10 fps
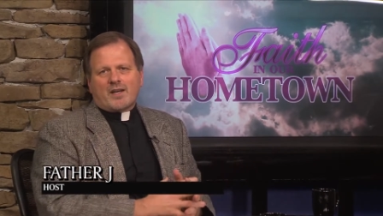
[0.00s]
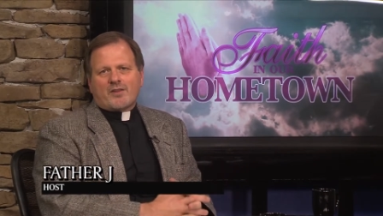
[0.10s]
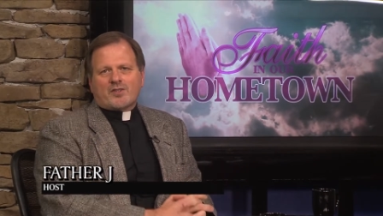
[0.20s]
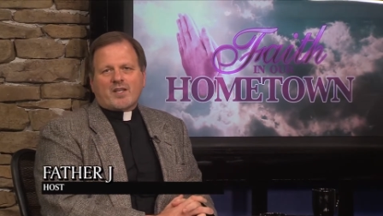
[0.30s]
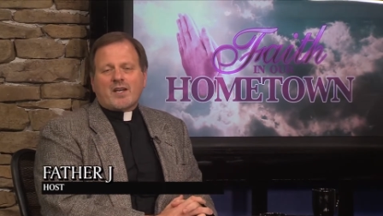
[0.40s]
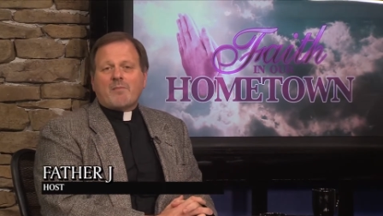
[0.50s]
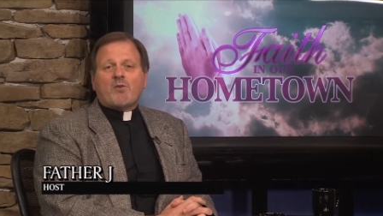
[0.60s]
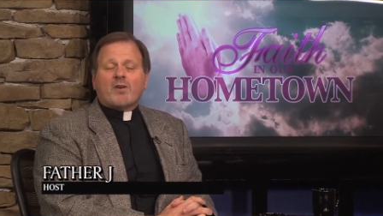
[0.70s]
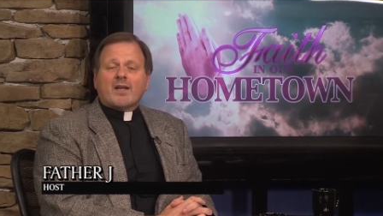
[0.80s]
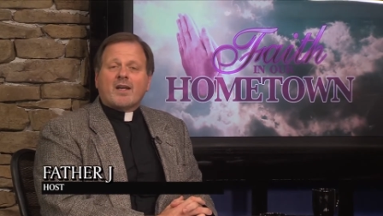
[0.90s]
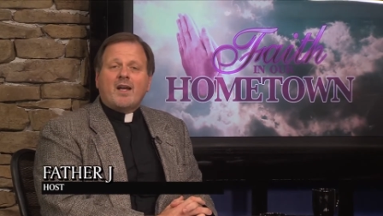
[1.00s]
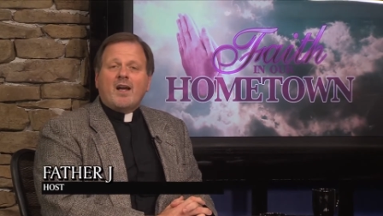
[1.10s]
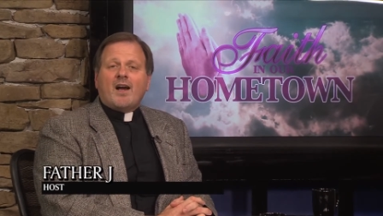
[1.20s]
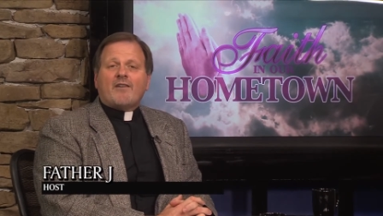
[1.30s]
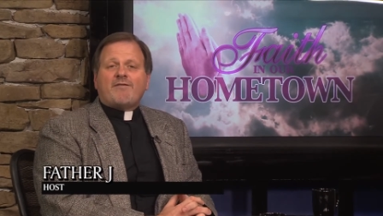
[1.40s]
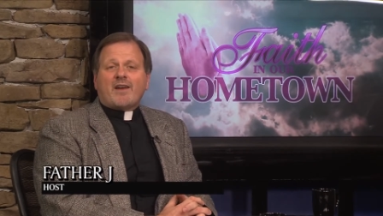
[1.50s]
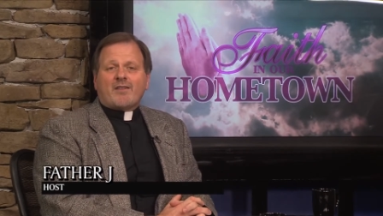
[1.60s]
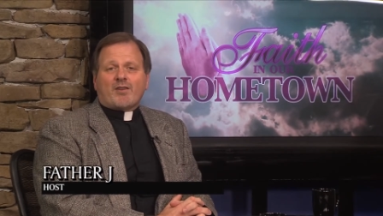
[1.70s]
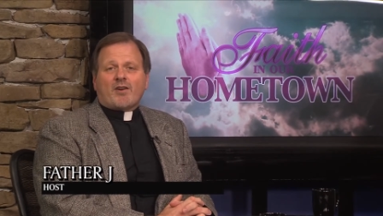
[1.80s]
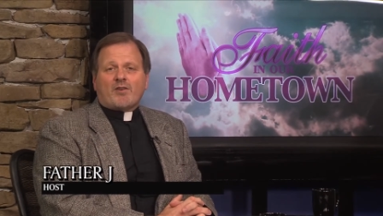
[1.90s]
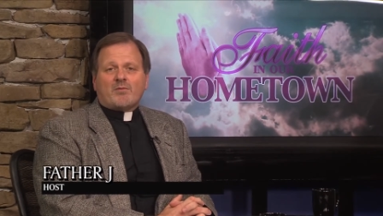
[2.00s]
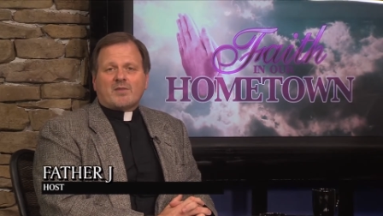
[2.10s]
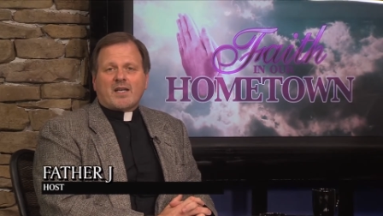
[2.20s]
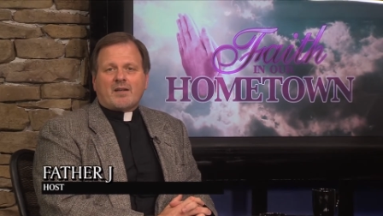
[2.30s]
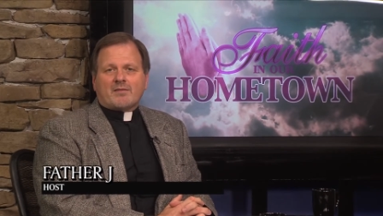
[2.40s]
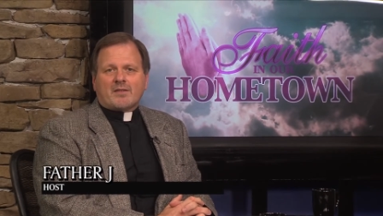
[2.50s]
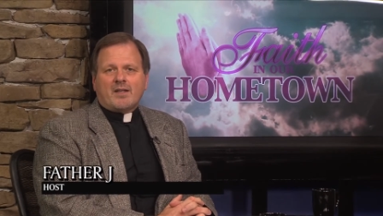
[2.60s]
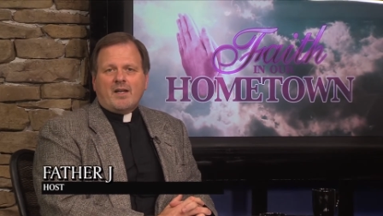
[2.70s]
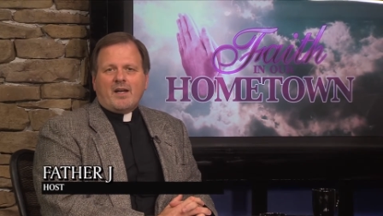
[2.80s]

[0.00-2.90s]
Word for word: another Sunday morning of Faith in Our Hometown.